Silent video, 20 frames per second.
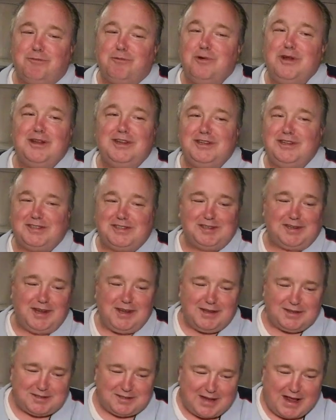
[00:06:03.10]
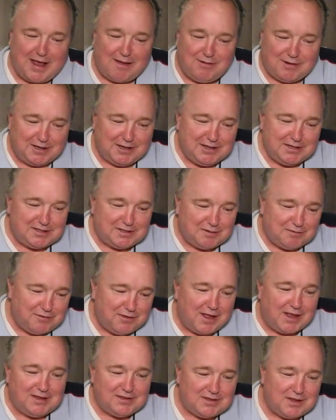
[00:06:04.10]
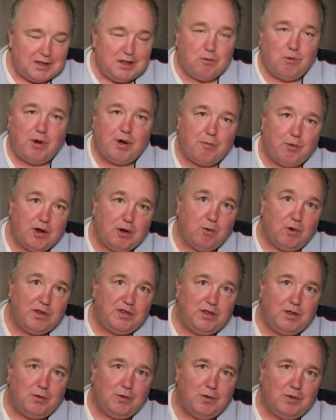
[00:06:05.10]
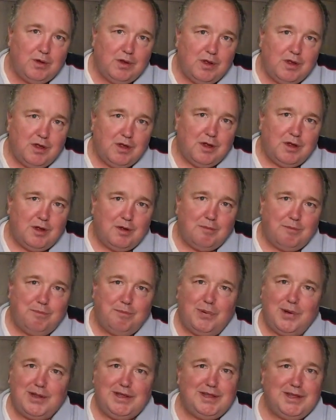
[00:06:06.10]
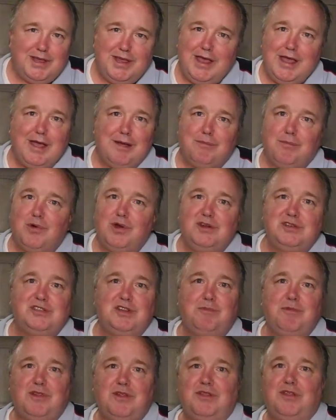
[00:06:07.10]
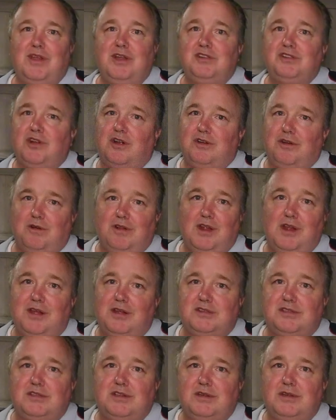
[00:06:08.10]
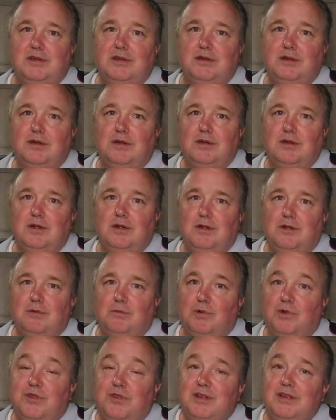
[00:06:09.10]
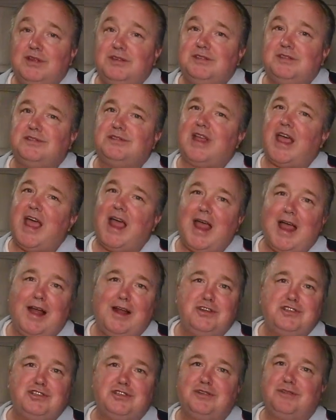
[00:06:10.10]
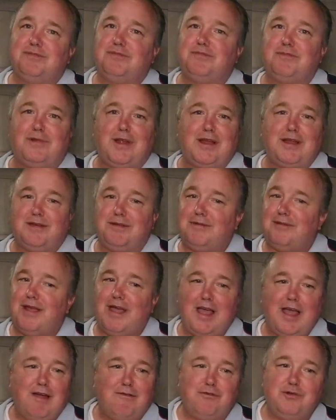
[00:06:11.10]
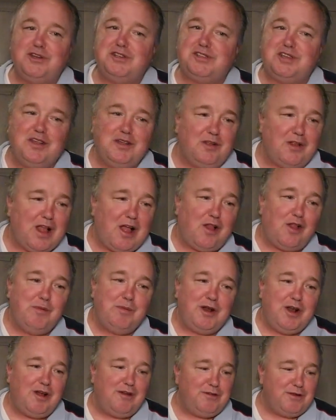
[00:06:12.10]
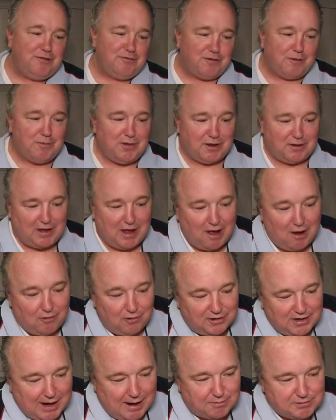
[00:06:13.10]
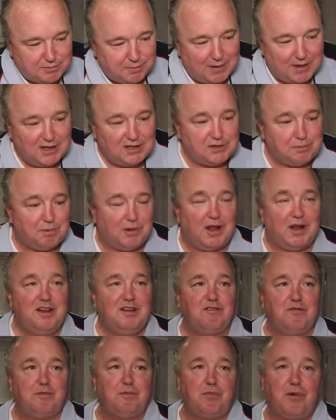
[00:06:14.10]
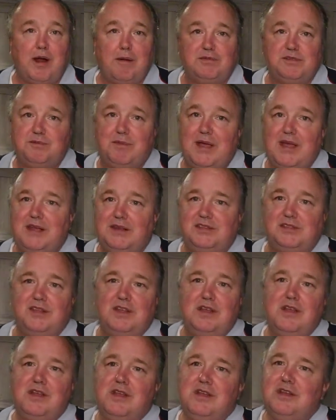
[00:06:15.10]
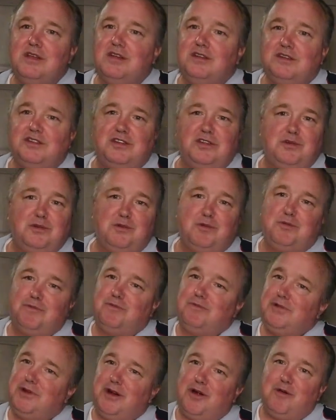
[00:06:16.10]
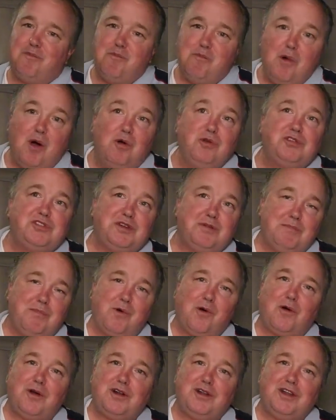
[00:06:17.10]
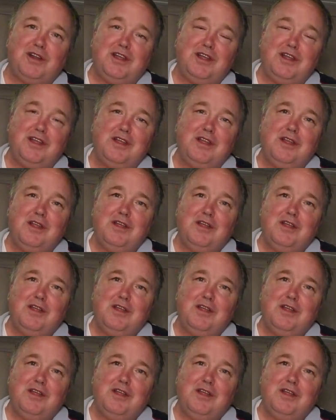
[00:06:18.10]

really stinks to have a list of things that you want to bring with you, but you can't bring some of the things on your list. Well, this hatch, like every single element of it, from the countertop space, plenty of prep space, to, most importantly,